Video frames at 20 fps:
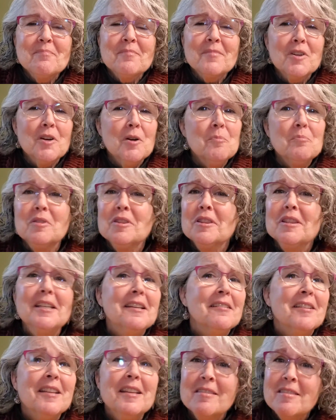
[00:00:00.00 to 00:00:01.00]

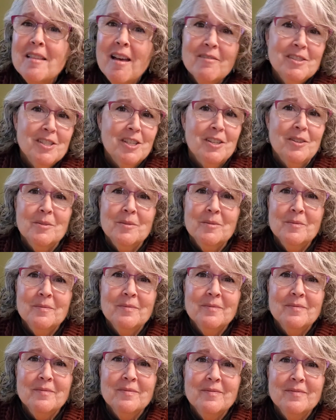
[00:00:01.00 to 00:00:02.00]
completely loves you.
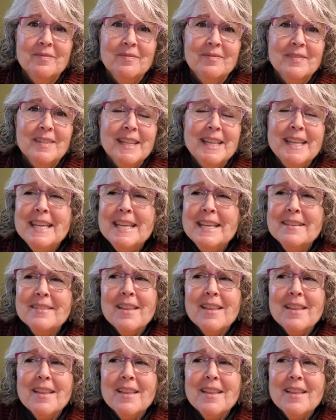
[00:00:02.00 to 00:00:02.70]
He